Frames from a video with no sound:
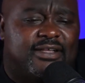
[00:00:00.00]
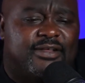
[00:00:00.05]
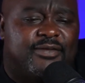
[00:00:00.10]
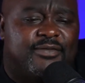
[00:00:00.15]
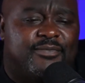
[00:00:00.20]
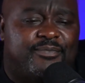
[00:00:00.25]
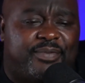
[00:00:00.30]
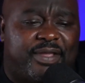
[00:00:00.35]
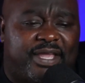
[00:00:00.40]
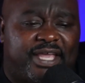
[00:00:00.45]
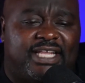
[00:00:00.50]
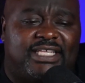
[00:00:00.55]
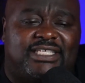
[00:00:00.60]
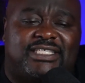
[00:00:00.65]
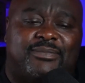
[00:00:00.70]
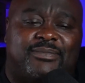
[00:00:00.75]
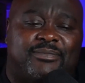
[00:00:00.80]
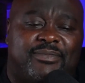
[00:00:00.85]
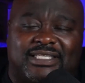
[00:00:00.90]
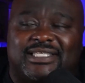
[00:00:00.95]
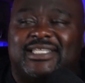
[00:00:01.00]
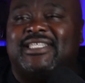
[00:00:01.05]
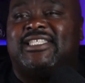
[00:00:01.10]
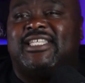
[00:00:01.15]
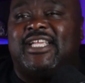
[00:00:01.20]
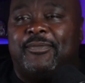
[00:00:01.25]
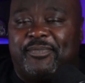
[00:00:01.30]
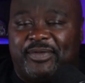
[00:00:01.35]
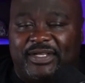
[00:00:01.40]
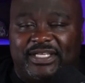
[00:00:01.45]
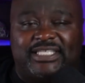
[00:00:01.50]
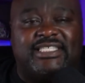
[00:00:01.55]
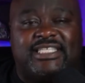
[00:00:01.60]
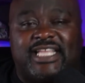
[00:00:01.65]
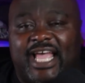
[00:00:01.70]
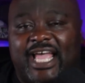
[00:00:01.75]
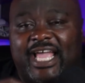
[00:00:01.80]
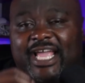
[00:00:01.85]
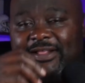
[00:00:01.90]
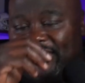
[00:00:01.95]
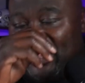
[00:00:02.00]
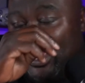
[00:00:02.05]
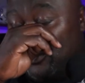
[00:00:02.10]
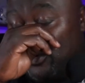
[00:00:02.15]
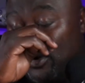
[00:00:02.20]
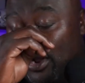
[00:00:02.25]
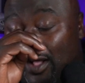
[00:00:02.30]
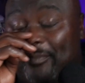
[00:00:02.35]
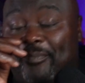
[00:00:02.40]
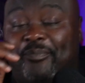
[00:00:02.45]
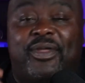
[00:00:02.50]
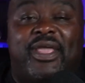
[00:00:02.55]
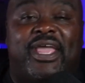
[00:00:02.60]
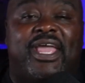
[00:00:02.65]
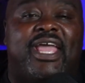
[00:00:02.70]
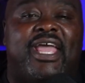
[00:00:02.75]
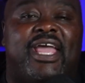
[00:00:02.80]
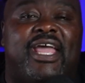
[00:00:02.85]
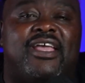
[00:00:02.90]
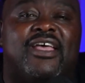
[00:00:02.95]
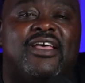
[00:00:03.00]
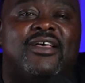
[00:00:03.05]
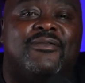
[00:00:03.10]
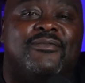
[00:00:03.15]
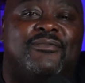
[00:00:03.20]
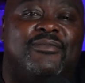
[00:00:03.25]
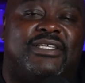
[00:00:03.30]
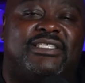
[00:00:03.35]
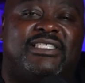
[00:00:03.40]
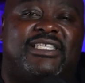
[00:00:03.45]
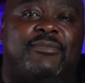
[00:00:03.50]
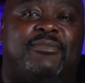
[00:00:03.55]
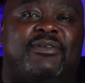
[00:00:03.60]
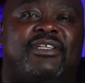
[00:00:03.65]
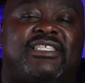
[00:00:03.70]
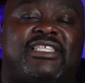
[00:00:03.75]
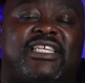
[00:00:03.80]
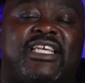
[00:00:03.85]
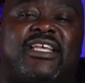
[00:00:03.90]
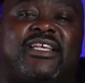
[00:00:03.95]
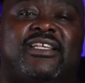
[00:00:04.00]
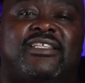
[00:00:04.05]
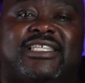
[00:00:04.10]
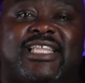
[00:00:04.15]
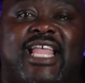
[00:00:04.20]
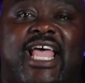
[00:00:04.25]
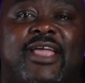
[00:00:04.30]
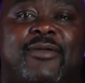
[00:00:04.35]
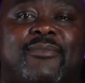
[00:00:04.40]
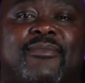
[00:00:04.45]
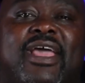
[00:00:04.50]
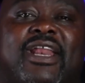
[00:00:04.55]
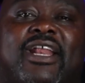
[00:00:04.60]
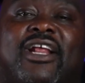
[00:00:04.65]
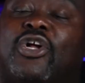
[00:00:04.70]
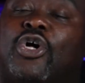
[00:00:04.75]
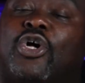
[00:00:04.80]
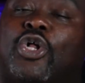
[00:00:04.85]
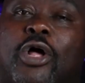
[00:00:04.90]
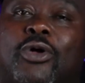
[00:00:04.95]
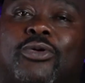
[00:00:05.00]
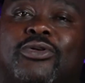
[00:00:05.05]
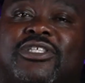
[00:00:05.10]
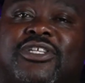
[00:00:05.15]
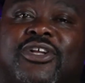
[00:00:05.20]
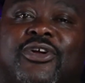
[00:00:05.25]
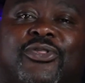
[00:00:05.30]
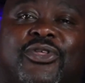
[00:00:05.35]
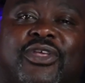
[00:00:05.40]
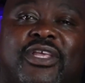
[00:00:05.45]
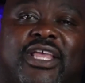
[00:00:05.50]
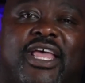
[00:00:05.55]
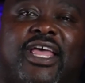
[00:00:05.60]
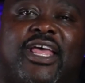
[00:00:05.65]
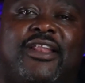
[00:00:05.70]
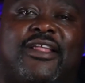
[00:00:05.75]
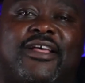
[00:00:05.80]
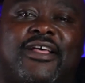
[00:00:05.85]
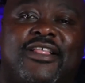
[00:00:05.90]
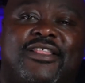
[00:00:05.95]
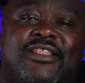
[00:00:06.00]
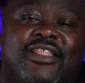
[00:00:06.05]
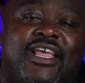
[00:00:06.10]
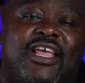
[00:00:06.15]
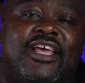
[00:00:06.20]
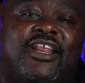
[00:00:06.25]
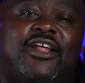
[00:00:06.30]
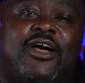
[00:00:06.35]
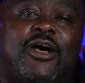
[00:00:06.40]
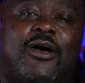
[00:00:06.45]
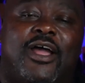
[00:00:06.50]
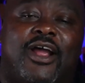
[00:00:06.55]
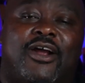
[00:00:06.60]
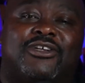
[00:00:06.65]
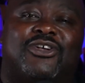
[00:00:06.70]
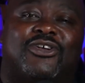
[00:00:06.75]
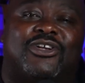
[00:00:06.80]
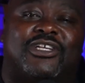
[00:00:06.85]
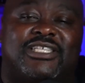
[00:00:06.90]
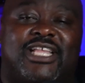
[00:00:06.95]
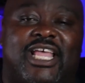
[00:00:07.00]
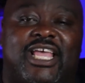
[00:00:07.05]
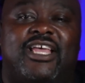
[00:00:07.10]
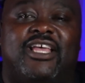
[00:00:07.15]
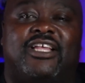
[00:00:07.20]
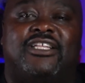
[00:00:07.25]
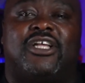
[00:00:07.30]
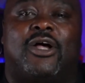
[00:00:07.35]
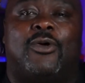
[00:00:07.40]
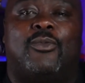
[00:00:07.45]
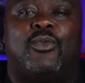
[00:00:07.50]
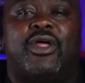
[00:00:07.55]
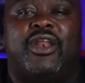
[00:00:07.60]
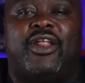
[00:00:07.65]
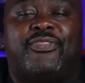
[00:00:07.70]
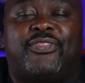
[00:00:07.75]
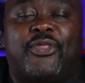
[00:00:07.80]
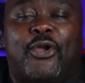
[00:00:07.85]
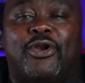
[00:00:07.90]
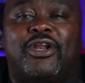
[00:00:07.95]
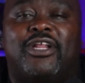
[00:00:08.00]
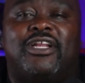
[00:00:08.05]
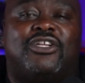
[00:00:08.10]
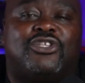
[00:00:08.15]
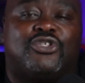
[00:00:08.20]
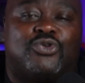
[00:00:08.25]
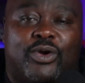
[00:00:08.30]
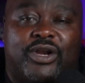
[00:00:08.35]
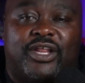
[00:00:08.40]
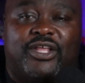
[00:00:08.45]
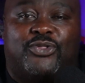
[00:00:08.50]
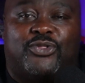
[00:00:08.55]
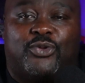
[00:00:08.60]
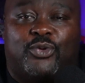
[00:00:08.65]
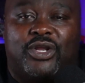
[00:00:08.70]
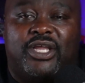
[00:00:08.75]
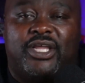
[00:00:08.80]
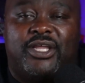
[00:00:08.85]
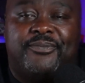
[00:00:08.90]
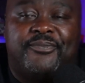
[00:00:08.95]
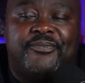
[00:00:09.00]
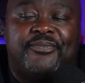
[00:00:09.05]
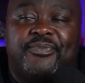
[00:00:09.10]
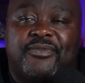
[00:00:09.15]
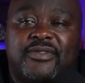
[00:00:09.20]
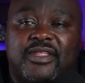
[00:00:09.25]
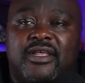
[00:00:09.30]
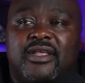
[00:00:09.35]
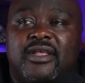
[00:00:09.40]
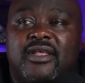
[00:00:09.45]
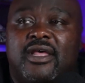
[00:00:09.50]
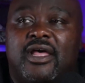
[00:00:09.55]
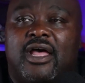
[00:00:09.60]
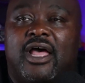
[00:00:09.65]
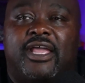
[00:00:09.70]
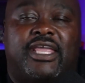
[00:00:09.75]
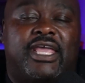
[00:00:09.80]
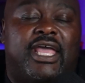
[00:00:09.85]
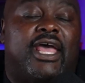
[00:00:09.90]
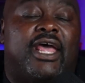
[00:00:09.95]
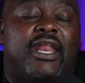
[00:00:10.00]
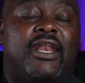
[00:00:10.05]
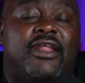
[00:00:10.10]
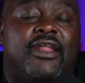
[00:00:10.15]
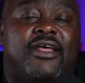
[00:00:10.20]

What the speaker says: beats Mississippi State. They were up big. Mississippi State made it close near the end. Arizona State ends up winning 30-23. Again,